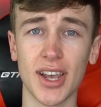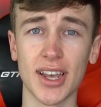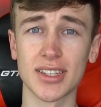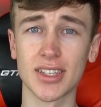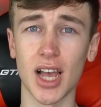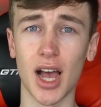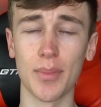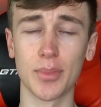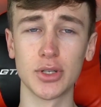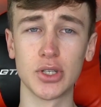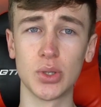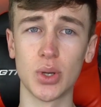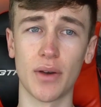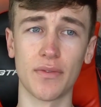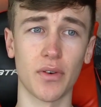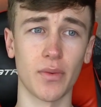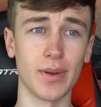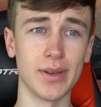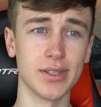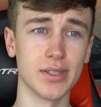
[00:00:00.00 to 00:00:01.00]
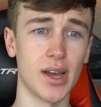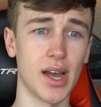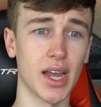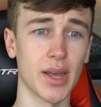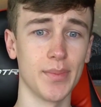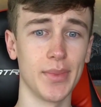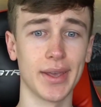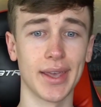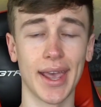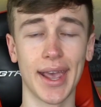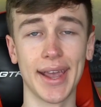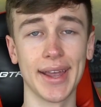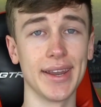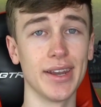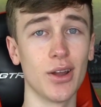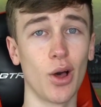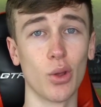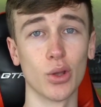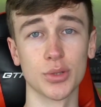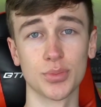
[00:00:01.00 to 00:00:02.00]
guys cop a shoe off a restock and make
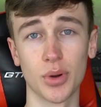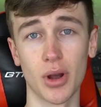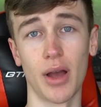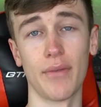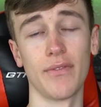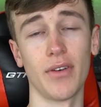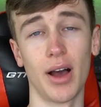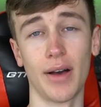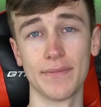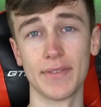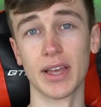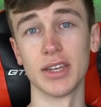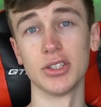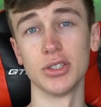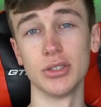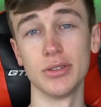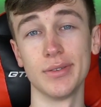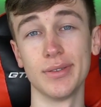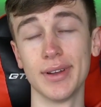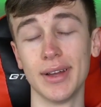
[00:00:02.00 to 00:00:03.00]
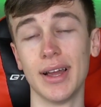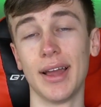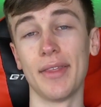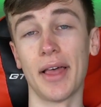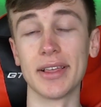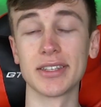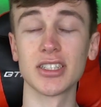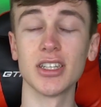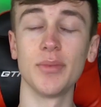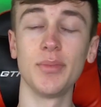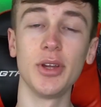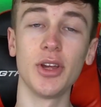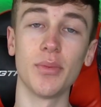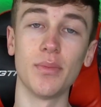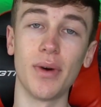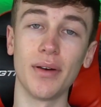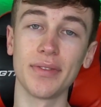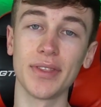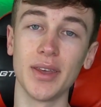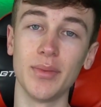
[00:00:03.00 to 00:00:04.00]
$80 profit off that shoe. That's going to be your
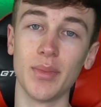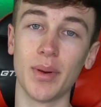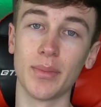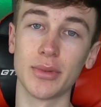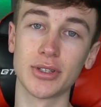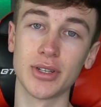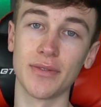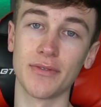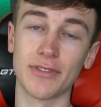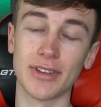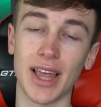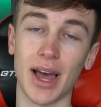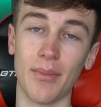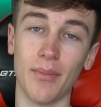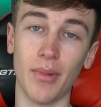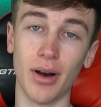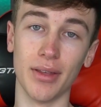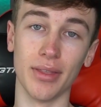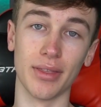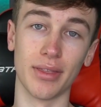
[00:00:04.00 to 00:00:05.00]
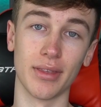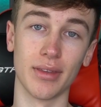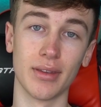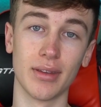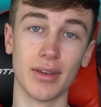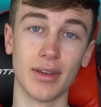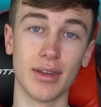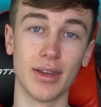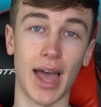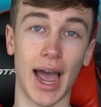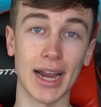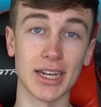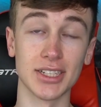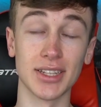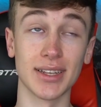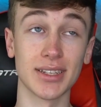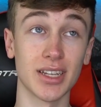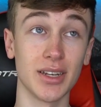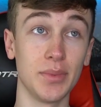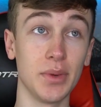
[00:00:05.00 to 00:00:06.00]
monthly membership for that month. Actually,
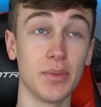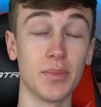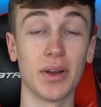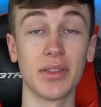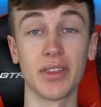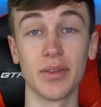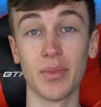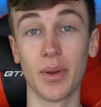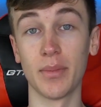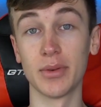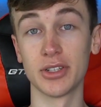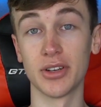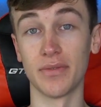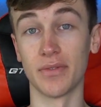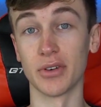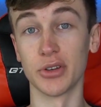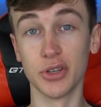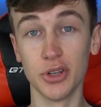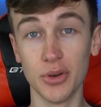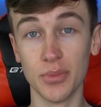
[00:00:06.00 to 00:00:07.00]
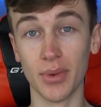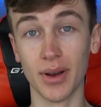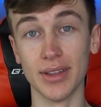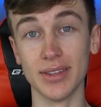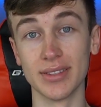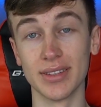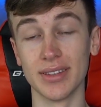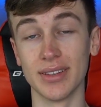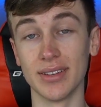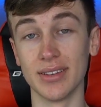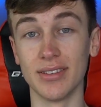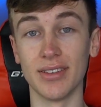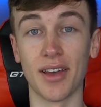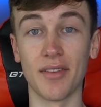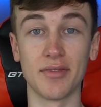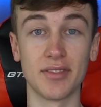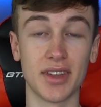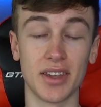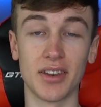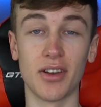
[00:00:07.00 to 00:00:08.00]
that's going to be your monthly membership for 2 months, and then you
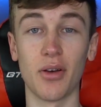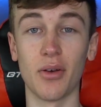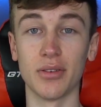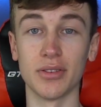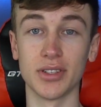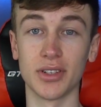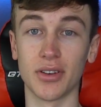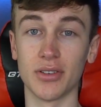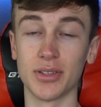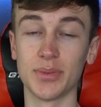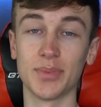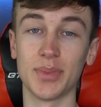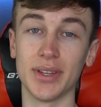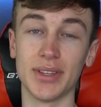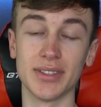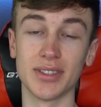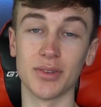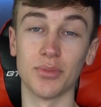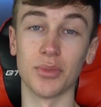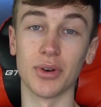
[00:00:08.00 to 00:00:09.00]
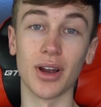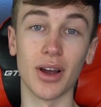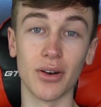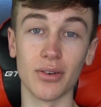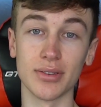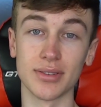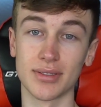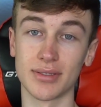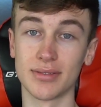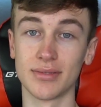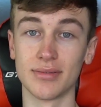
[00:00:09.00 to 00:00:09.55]
have $10 to go spend somewhere else.